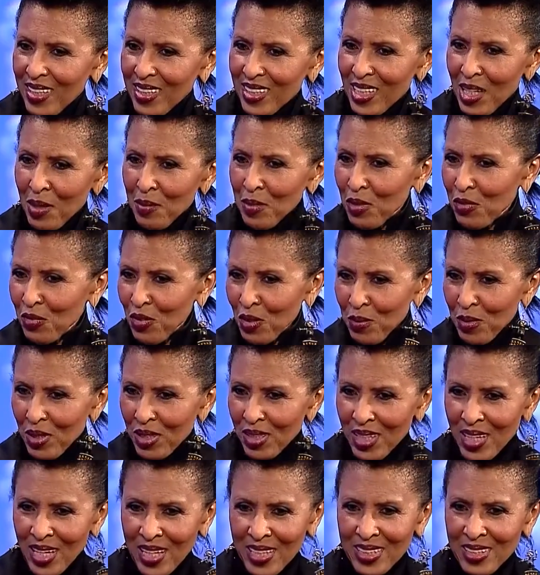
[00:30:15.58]
coming from a
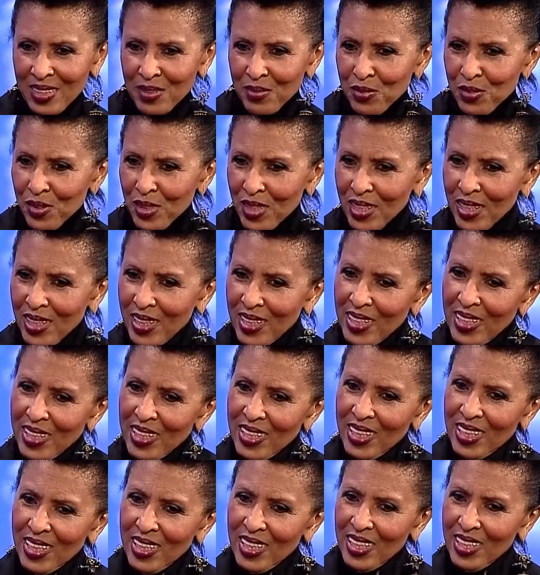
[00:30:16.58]
kind of
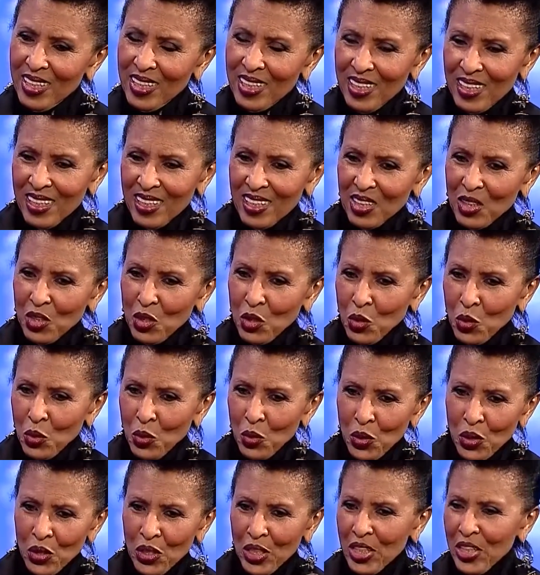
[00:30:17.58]

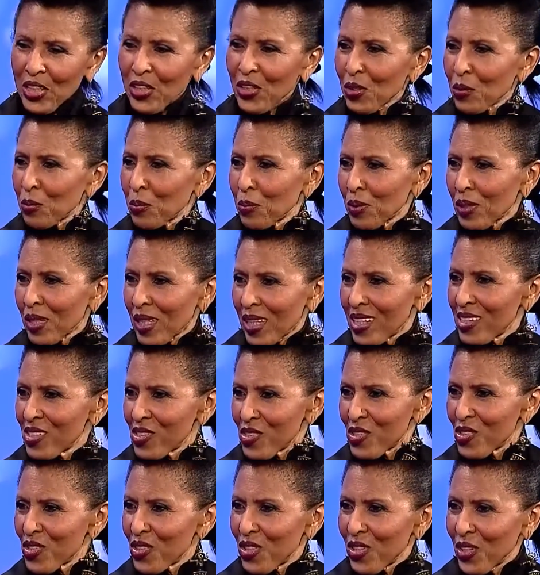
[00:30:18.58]
quirkier
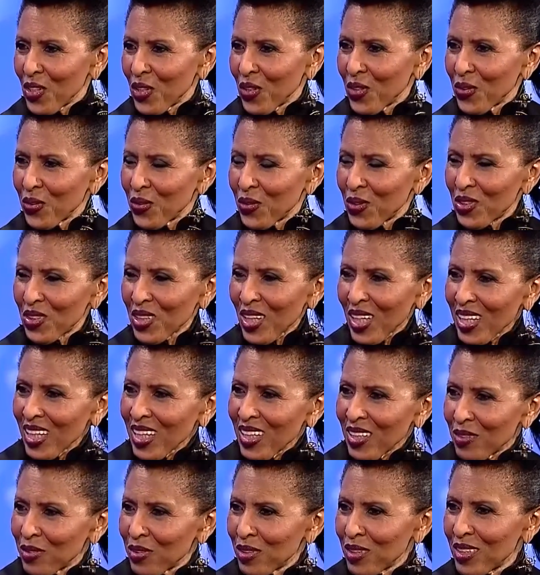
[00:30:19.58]
place, which I
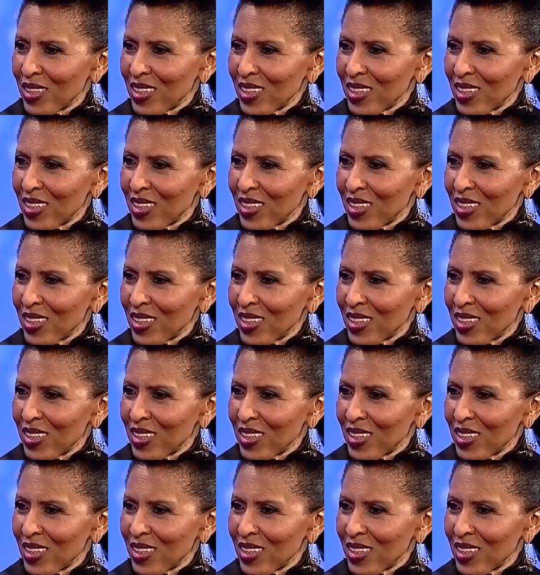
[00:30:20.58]
love.